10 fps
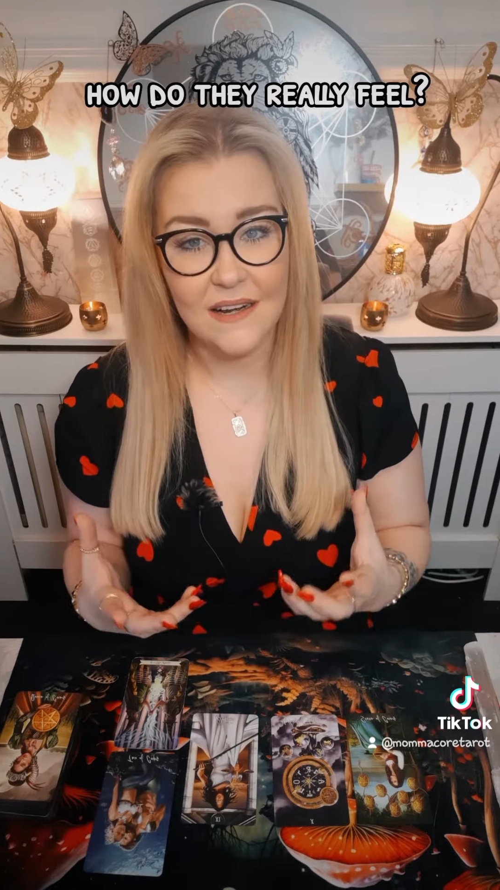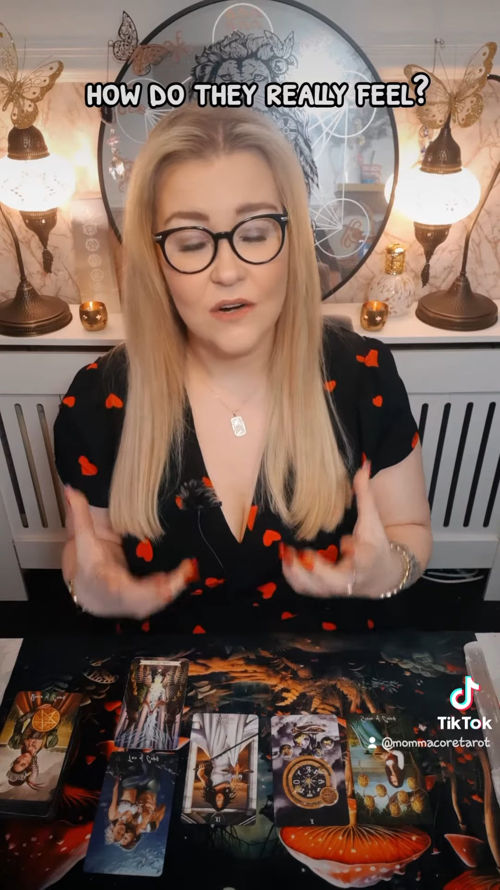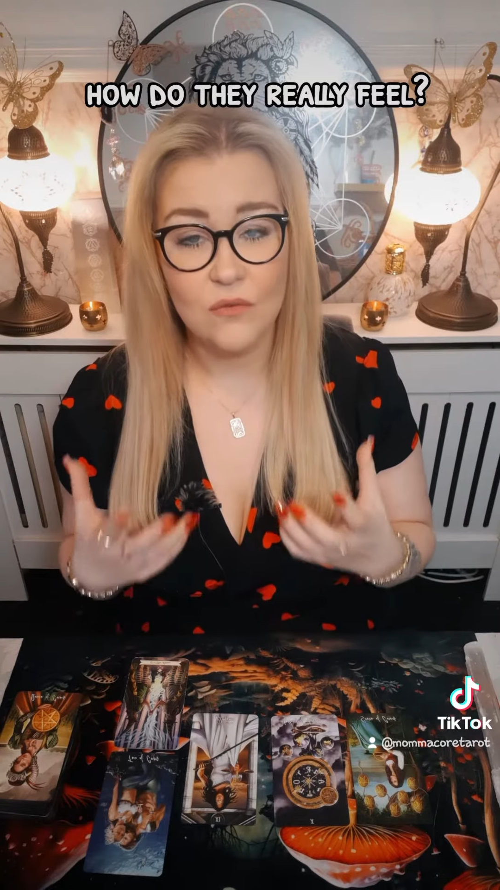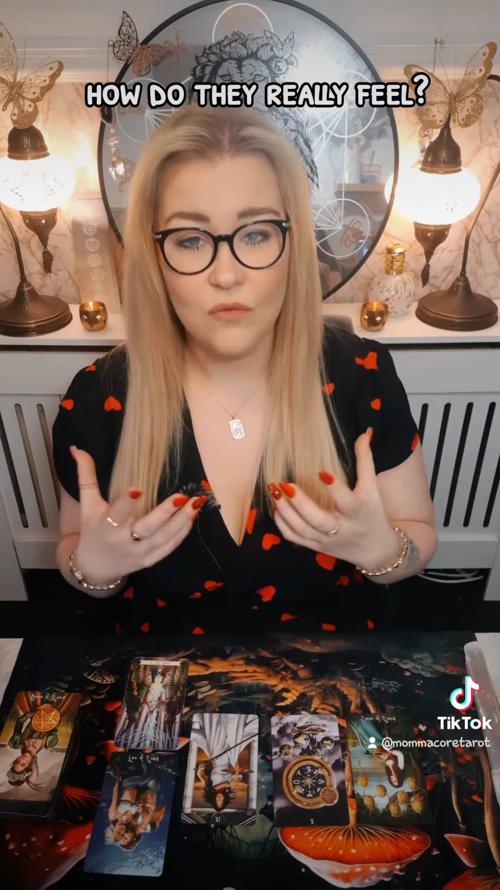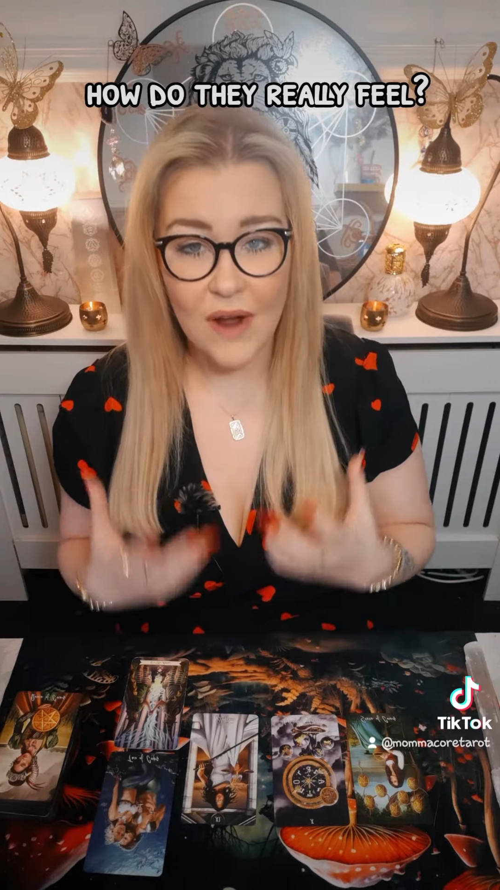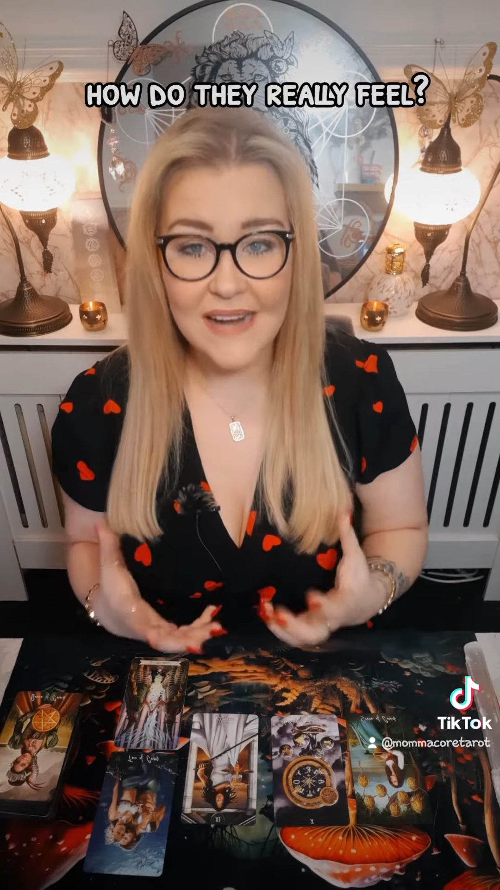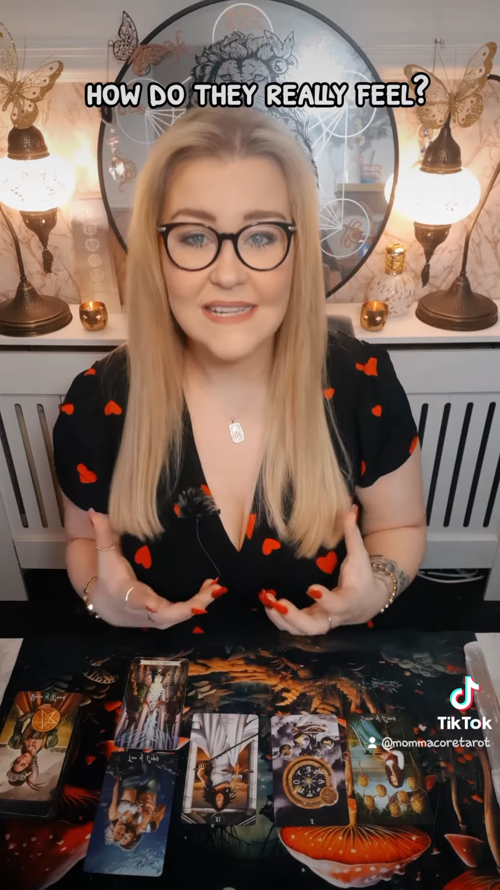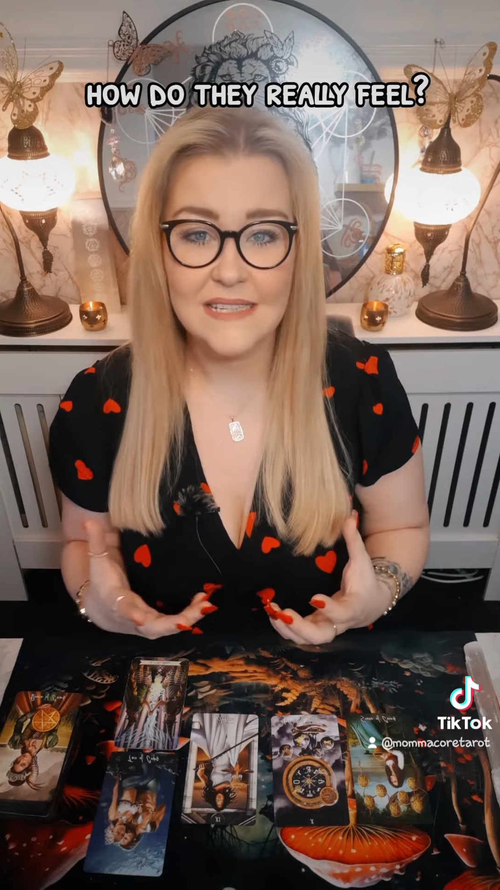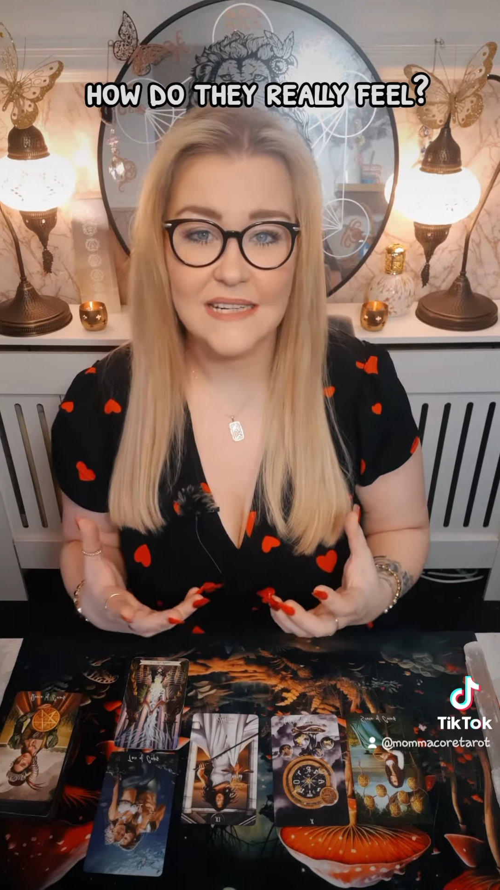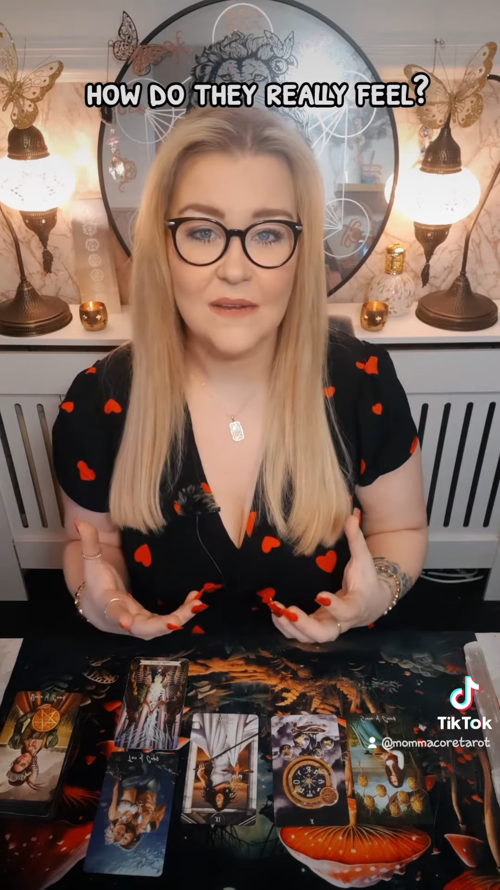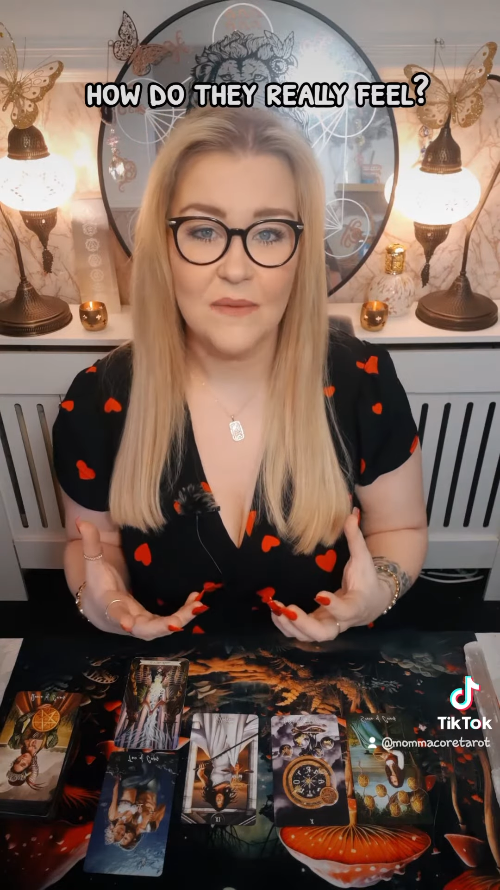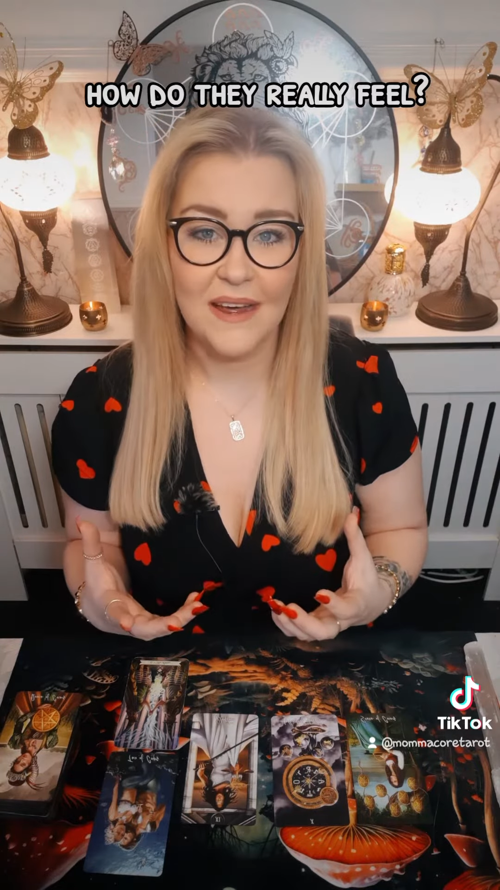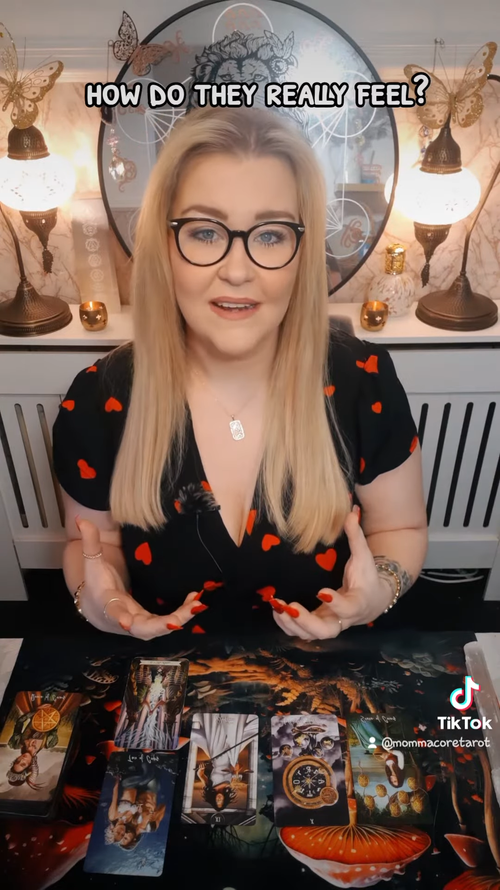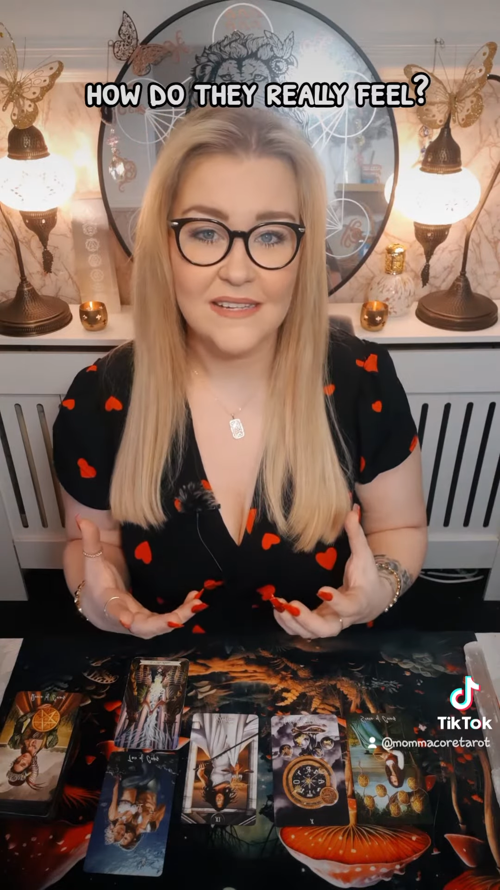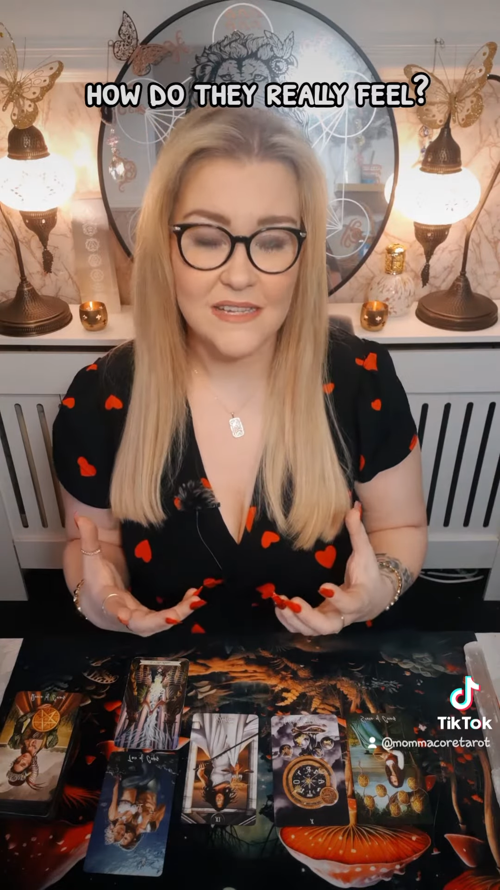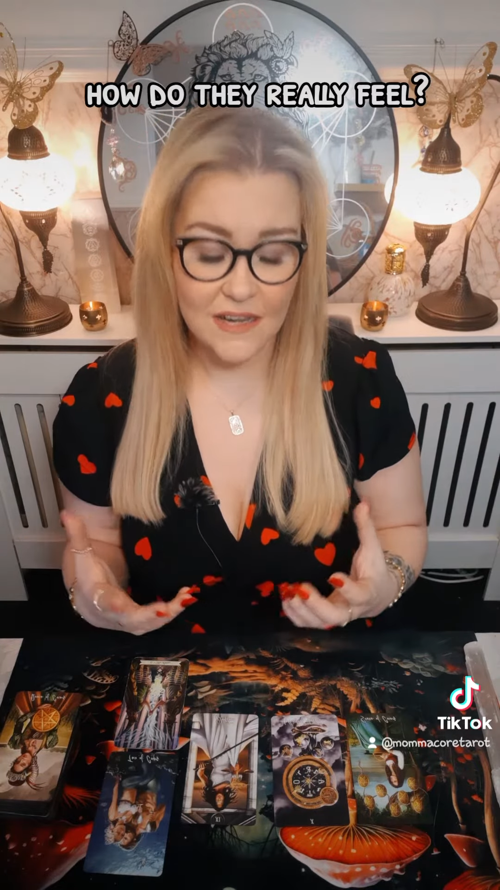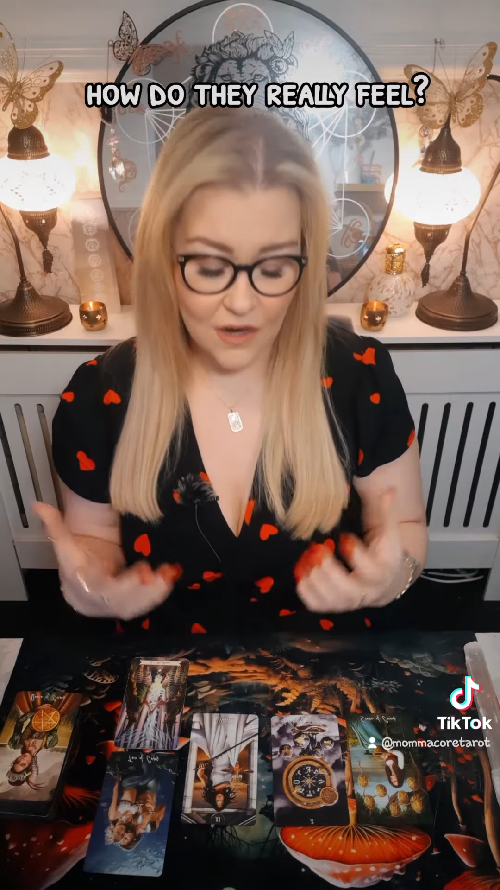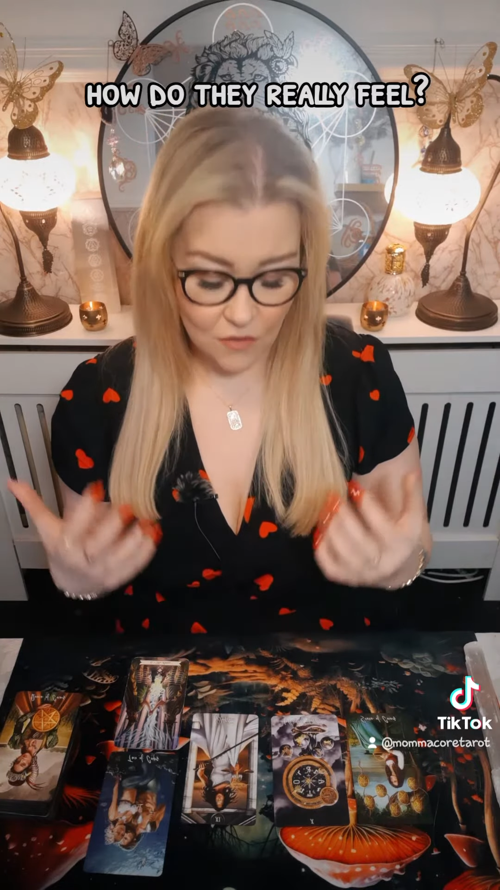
ready to commit,